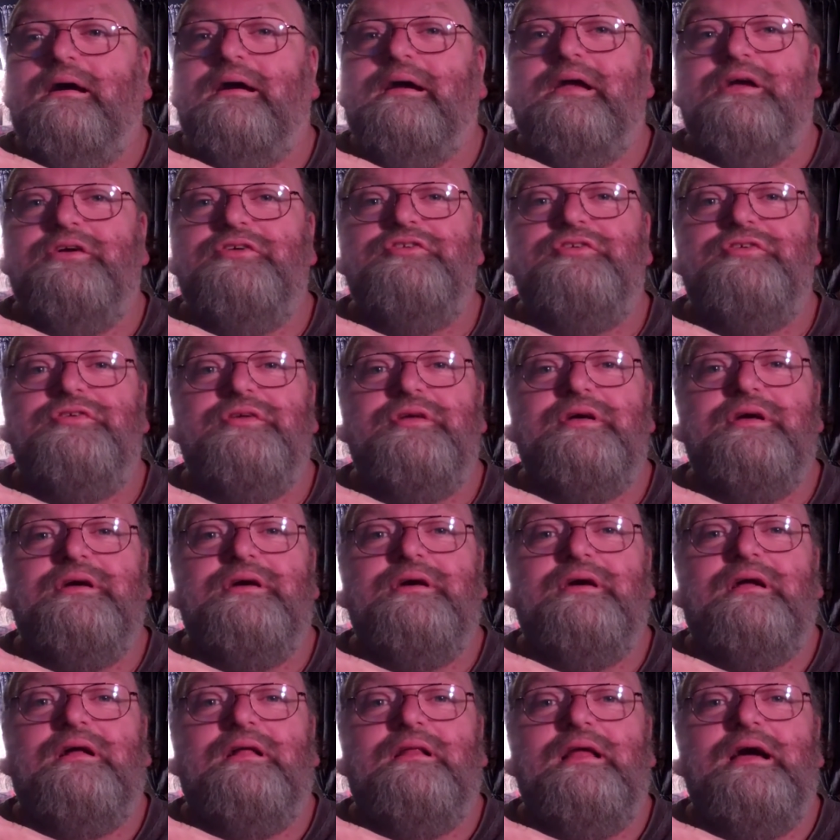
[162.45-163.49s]
guess
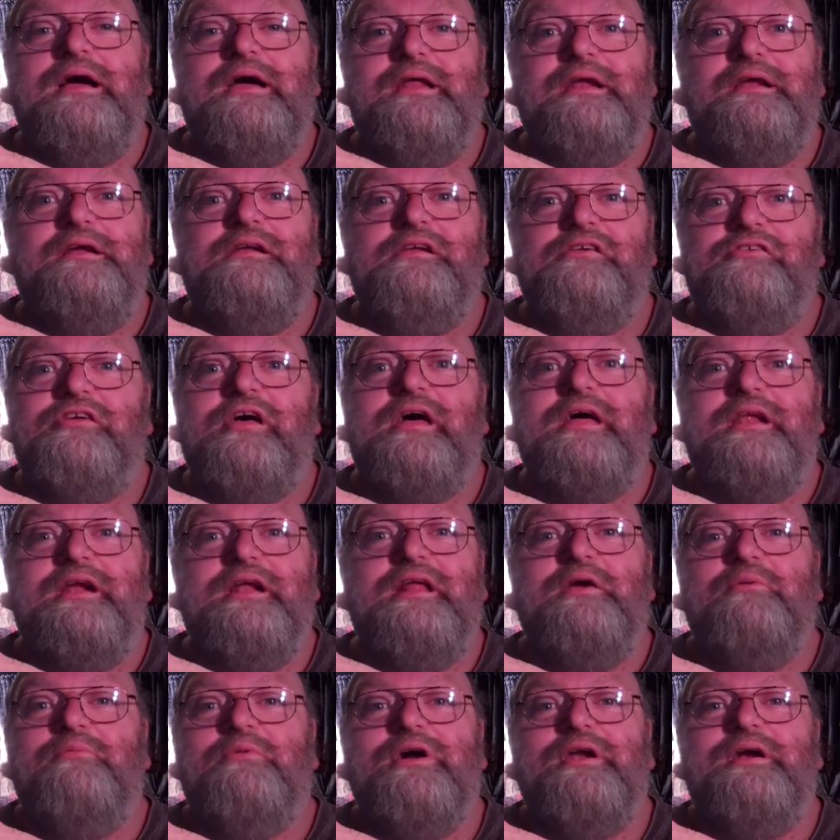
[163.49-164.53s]
the client had decided
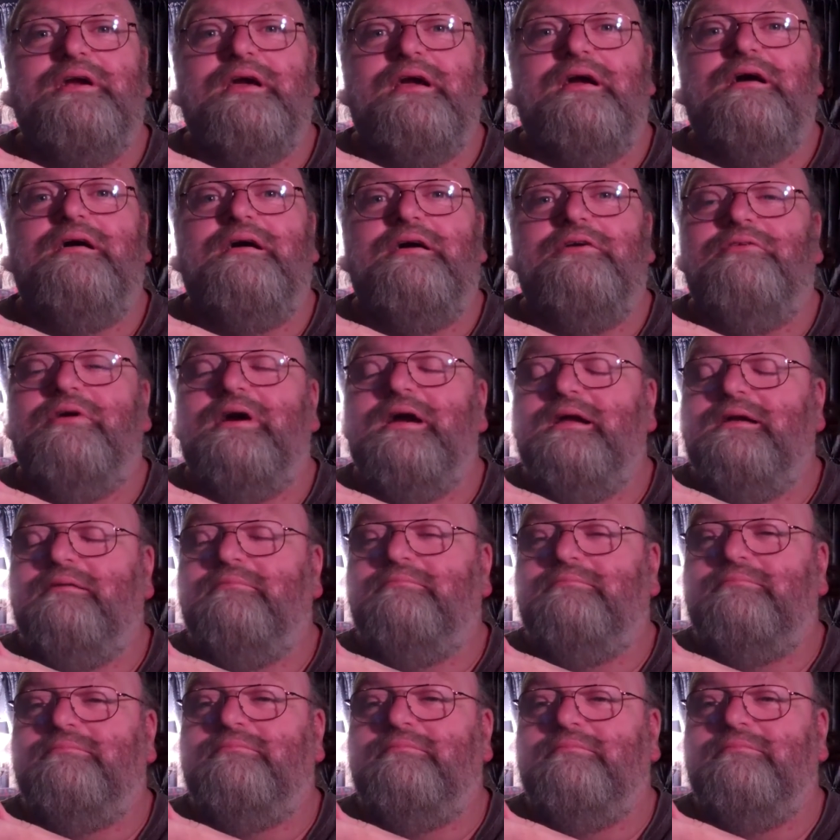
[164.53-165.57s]
he wanted a guard right
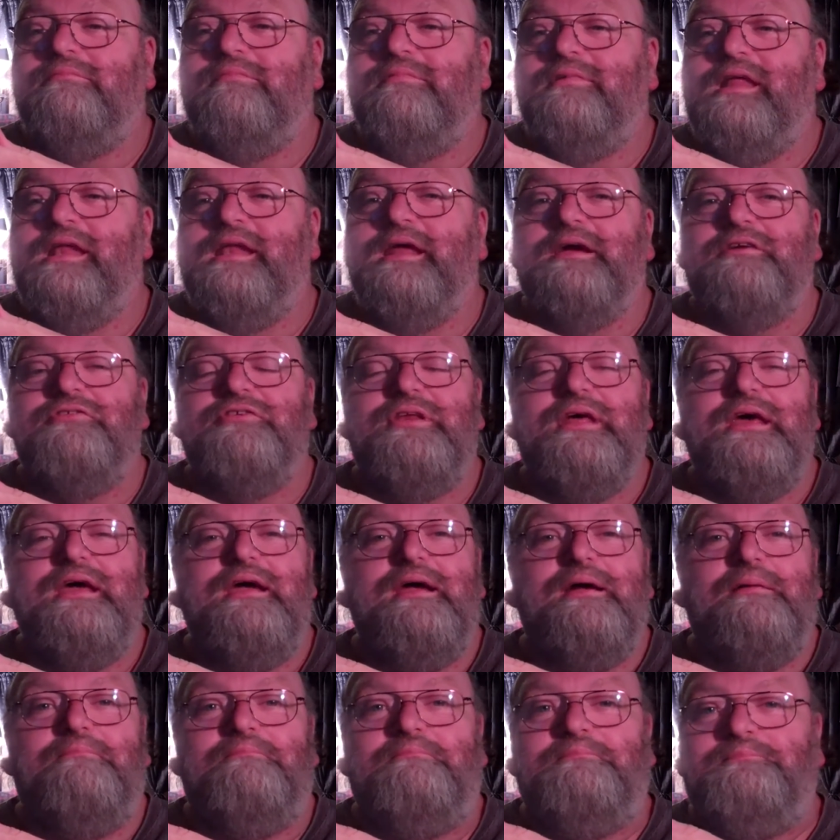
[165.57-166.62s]
the next
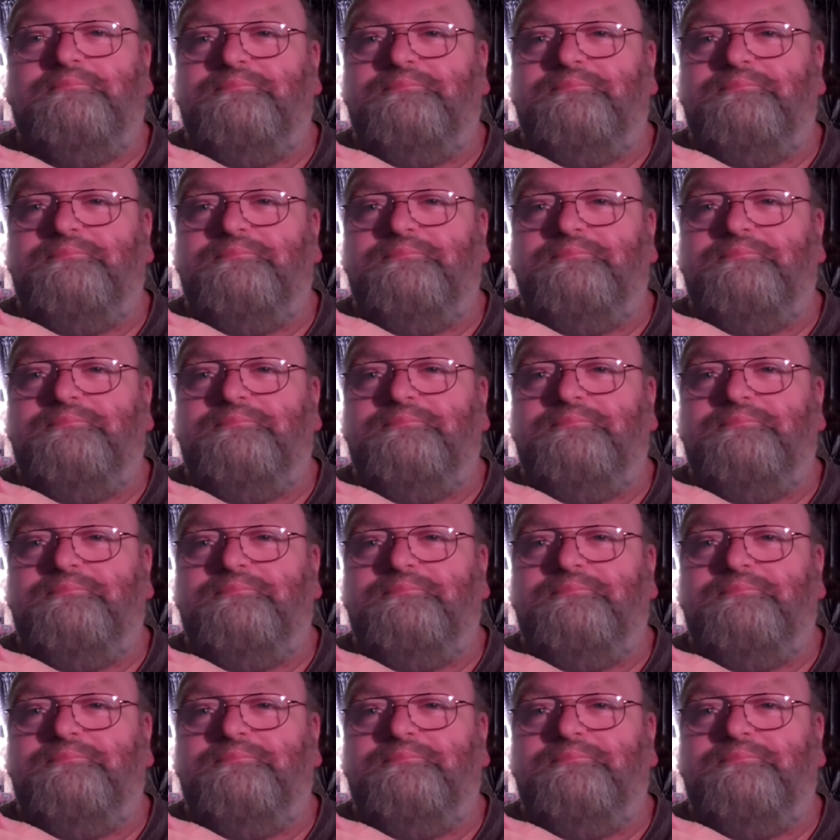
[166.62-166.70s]
day.